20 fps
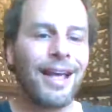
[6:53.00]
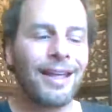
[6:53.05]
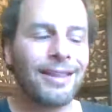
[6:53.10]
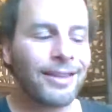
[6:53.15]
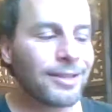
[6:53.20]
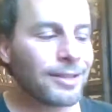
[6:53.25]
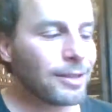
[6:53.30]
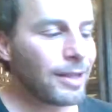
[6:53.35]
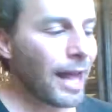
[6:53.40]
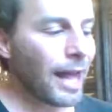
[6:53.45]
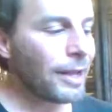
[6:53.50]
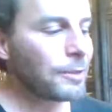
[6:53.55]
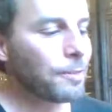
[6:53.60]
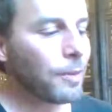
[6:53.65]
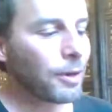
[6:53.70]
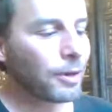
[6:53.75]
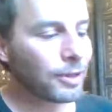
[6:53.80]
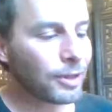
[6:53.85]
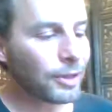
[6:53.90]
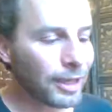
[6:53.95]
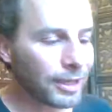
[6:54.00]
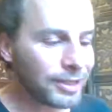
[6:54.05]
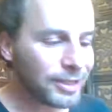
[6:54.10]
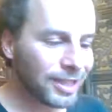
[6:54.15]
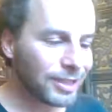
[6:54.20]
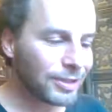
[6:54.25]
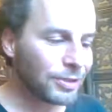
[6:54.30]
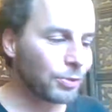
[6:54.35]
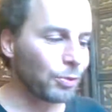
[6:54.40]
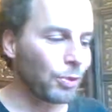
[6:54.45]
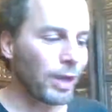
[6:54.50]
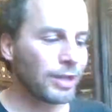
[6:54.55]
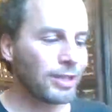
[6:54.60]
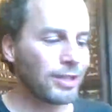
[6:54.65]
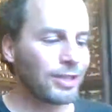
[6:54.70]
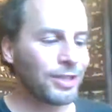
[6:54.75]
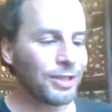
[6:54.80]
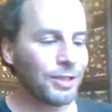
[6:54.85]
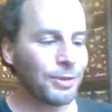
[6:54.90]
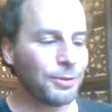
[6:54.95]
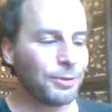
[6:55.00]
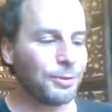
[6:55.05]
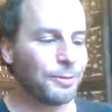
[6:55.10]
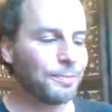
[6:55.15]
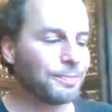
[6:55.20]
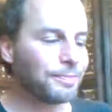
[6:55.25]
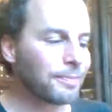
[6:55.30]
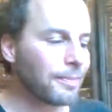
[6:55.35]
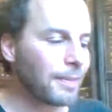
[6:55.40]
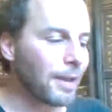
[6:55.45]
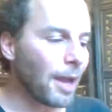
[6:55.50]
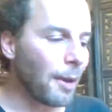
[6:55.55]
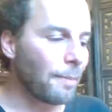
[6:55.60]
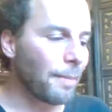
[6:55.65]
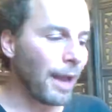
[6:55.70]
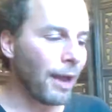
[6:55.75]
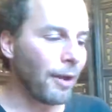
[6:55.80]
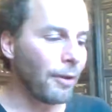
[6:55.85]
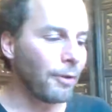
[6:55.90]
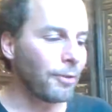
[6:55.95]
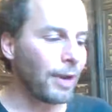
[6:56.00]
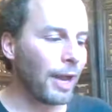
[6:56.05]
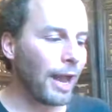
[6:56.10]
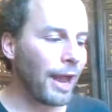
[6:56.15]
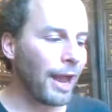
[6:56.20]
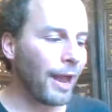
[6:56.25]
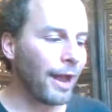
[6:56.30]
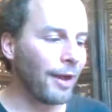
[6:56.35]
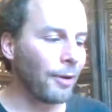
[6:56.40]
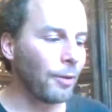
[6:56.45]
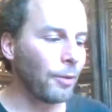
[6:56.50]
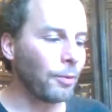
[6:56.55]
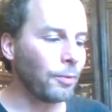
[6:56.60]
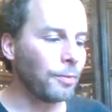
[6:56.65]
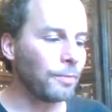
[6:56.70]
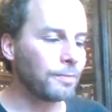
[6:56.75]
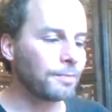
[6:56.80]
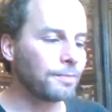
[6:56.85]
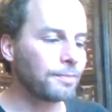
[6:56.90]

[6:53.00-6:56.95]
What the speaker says: this last part that I just read to you about how